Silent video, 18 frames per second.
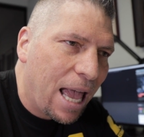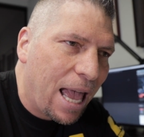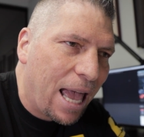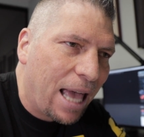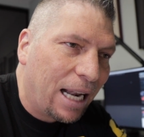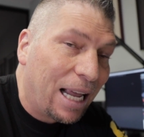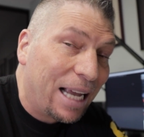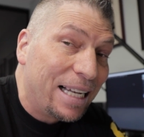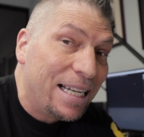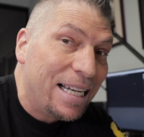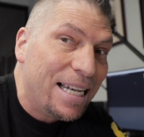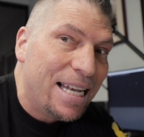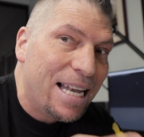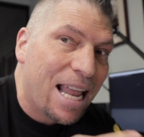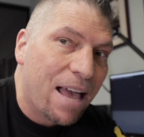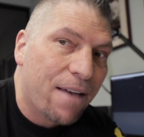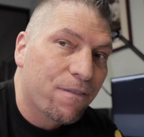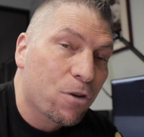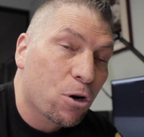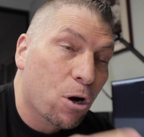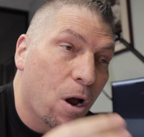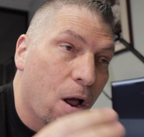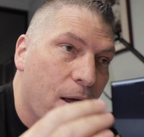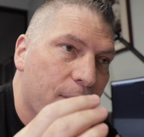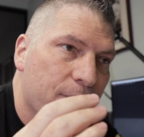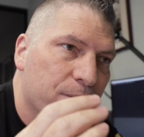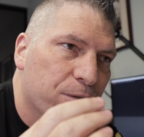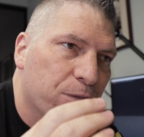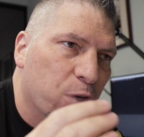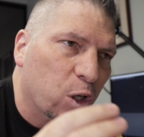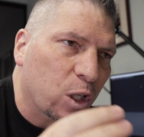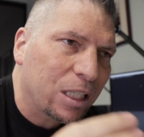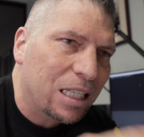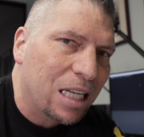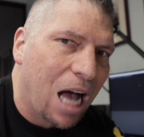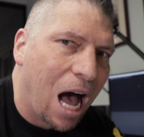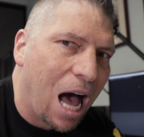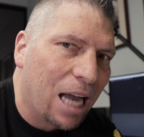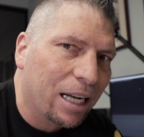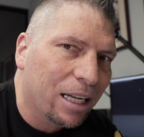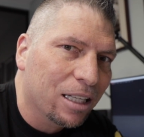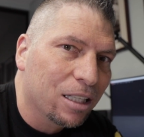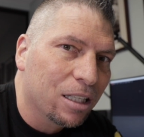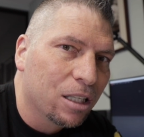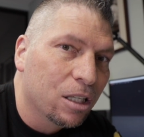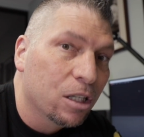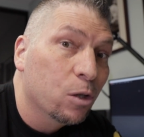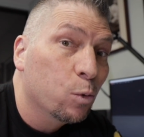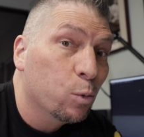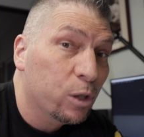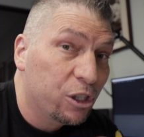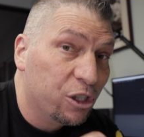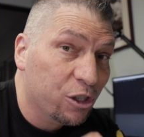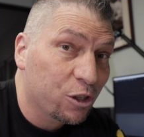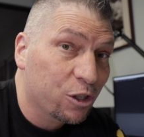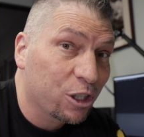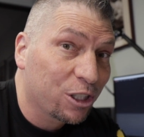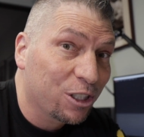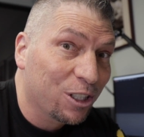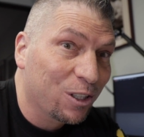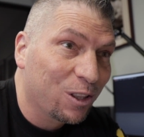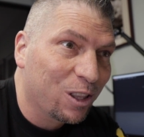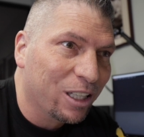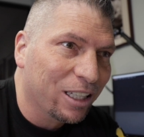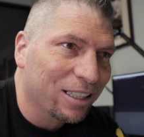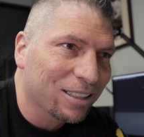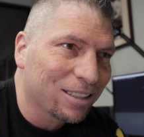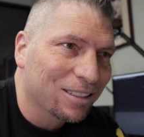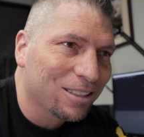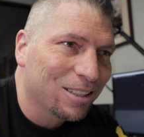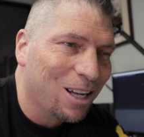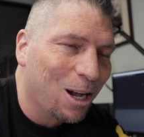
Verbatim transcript: and I never forgot it, which is a good thing.